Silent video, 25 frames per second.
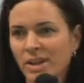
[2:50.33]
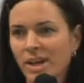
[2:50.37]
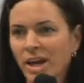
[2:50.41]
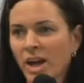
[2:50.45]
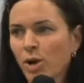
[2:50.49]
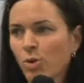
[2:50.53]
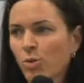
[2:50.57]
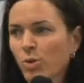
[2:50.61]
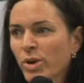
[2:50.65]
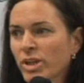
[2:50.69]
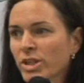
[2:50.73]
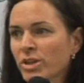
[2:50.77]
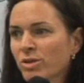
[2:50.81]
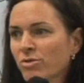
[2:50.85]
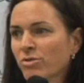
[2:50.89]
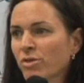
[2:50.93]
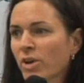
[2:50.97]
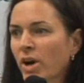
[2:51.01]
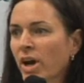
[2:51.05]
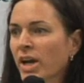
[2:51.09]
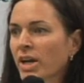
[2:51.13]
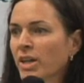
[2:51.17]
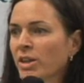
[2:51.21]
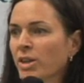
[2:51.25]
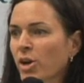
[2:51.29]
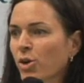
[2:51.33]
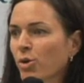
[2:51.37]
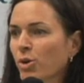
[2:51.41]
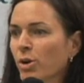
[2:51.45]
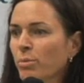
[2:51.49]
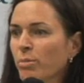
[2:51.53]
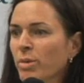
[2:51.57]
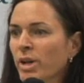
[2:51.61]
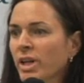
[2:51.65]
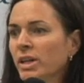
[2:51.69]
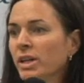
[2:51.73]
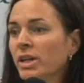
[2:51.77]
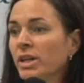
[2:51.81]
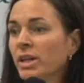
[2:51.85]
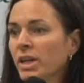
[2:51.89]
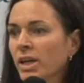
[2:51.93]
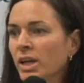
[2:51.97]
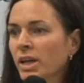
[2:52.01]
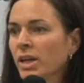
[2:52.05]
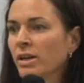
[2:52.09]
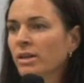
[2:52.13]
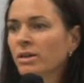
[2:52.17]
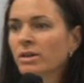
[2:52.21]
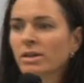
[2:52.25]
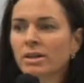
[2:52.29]
how we define their
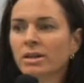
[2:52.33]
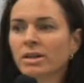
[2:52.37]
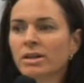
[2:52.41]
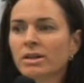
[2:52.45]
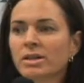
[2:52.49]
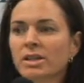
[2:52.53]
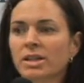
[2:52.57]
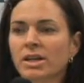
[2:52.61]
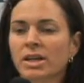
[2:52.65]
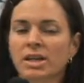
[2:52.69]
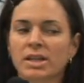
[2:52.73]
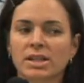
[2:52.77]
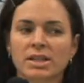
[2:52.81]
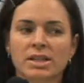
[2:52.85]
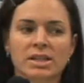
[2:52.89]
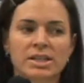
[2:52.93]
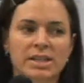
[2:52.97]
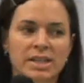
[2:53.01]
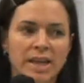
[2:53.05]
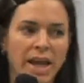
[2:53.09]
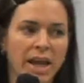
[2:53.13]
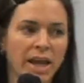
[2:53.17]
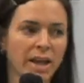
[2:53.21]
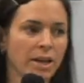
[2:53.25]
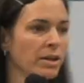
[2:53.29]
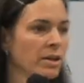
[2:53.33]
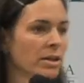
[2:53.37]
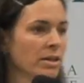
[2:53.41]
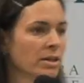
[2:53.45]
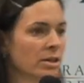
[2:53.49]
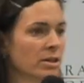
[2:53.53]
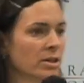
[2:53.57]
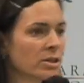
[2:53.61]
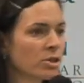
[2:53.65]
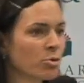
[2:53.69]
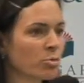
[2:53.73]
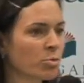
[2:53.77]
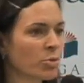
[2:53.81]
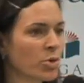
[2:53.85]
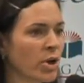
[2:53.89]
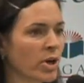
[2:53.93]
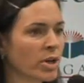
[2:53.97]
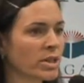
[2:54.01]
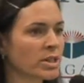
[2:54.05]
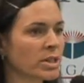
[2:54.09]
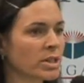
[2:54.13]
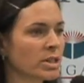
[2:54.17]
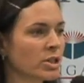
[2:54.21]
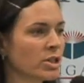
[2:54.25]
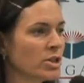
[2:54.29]
ability to consent to
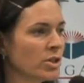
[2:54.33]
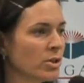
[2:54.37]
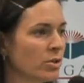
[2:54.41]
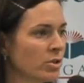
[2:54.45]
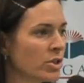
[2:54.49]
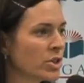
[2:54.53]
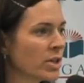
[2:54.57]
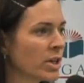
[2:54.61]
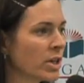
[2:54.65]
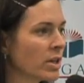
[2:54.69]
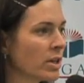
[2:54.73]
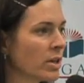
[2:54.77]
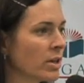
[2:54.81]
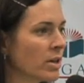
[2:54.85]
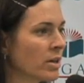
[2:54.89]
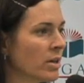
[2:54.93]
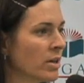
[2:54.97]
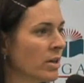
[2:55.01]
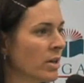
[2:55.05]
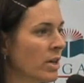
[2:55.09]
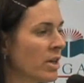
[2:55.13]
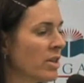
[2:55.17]
prostitution.